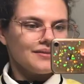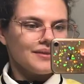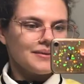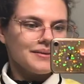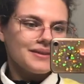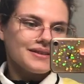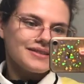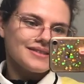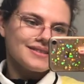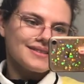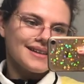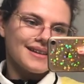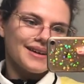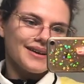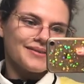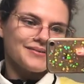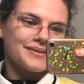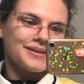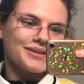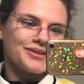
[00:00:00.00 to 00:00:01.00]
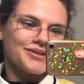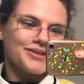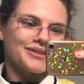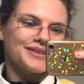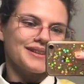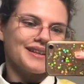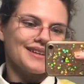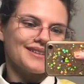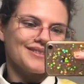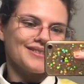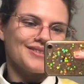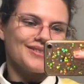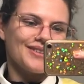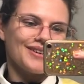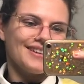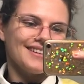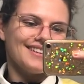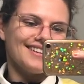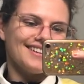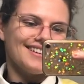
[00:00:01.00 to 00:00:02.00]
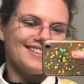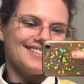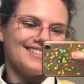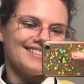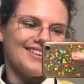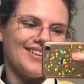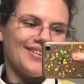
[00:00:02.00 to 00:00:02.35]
Maybe I should take off my shirt and actually try it on.